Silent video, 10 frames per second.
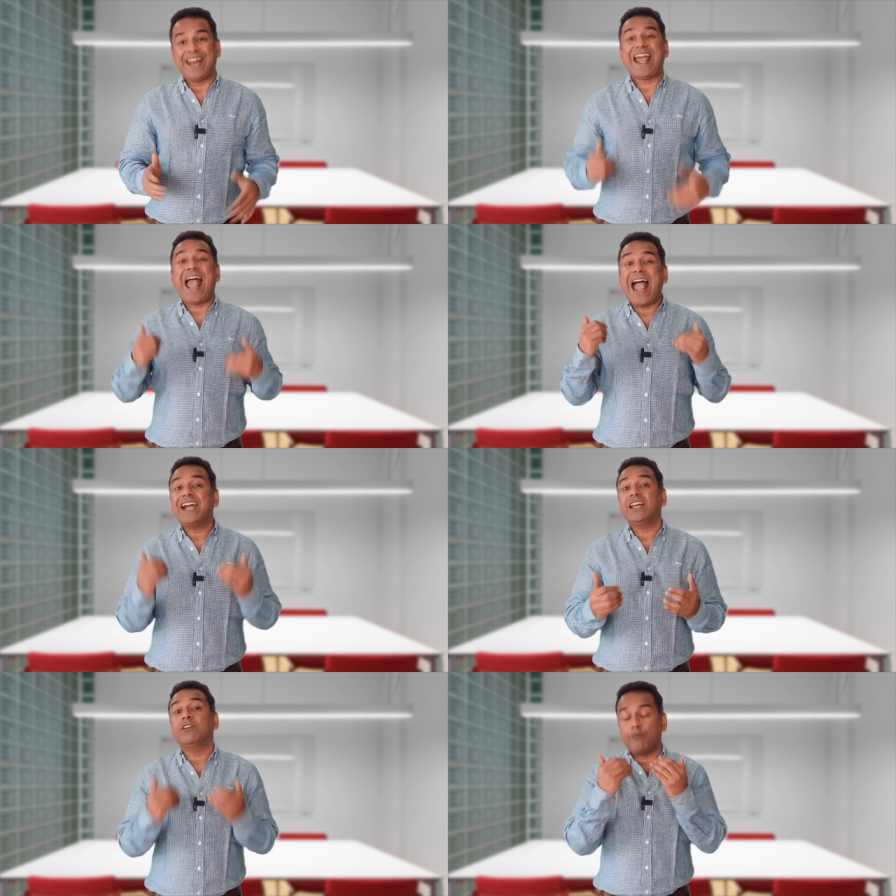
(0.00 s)
and
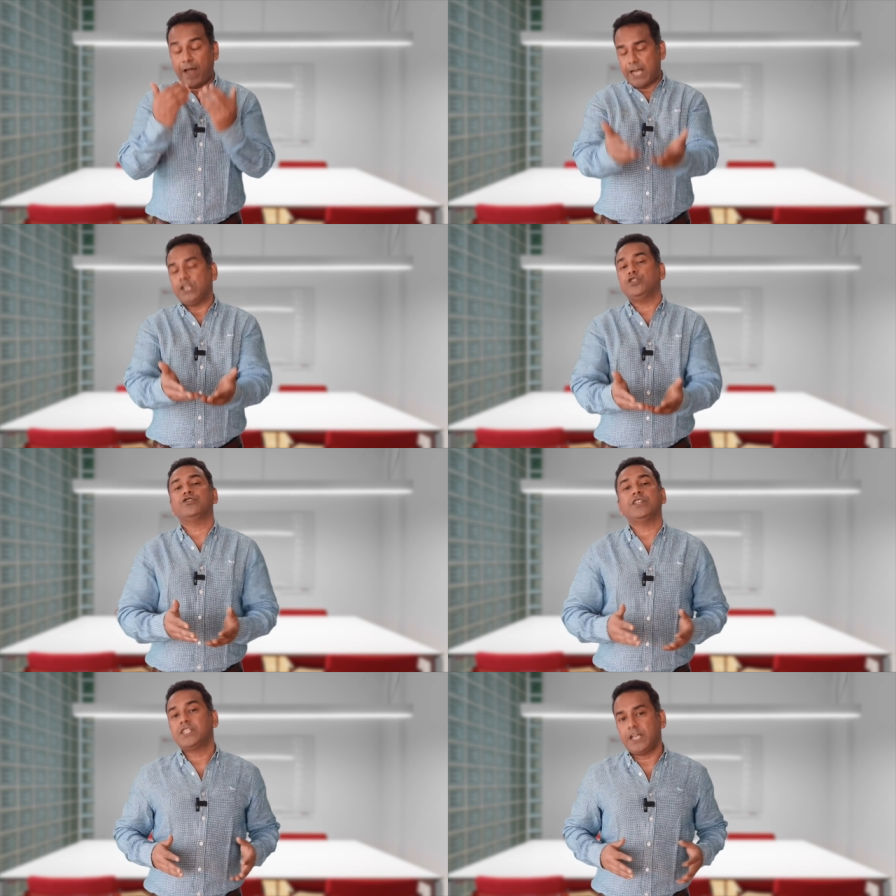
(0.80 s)
adding value
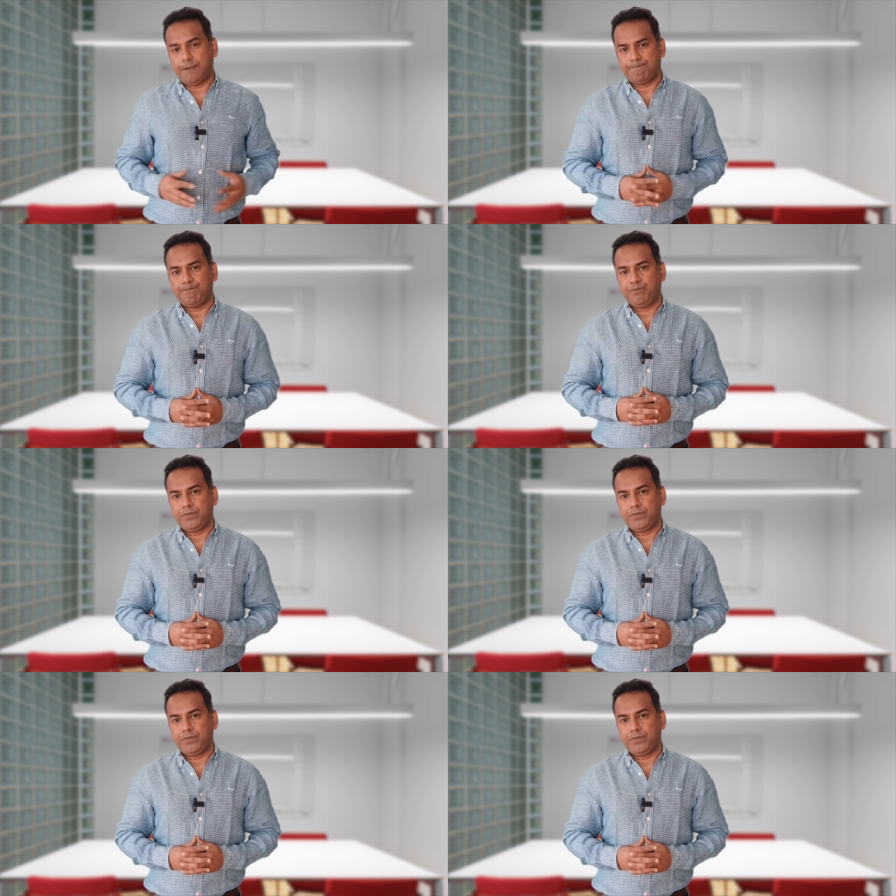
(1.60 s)
to the team.